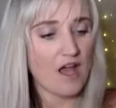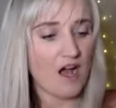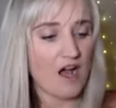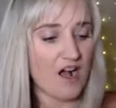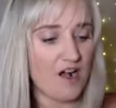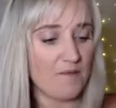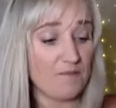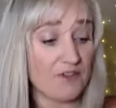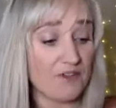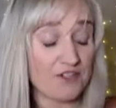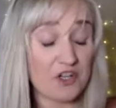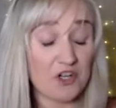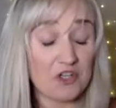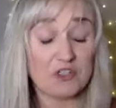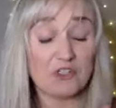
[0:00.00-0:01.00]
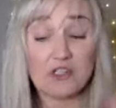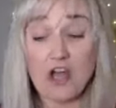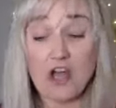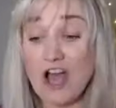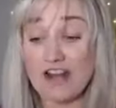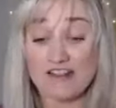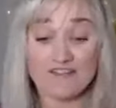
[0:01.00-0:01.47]
There's a
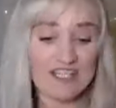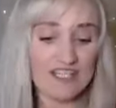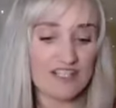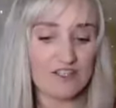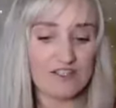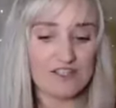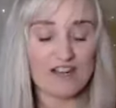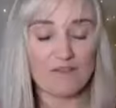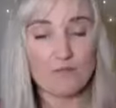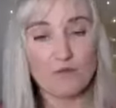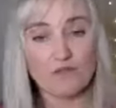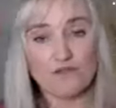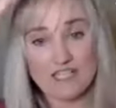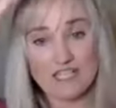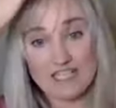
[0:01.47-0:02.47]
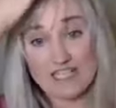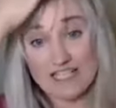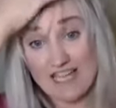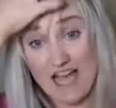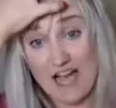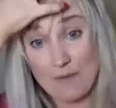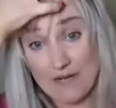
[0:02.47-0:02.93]
lot of details that have moved into
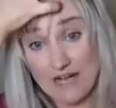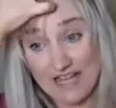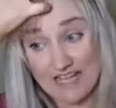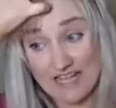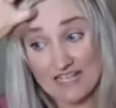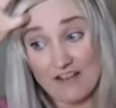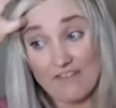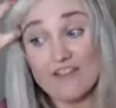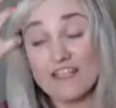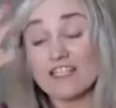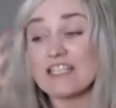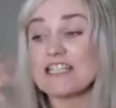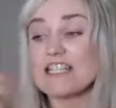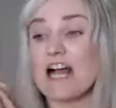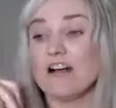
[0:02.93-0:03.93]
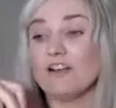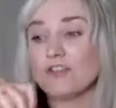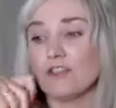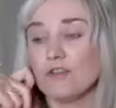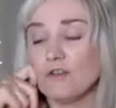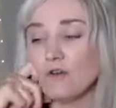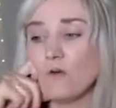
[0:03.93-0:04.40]
that, but I can definitely tell
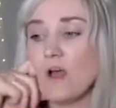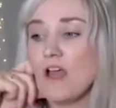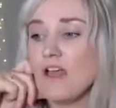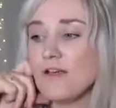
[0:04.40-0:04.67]
you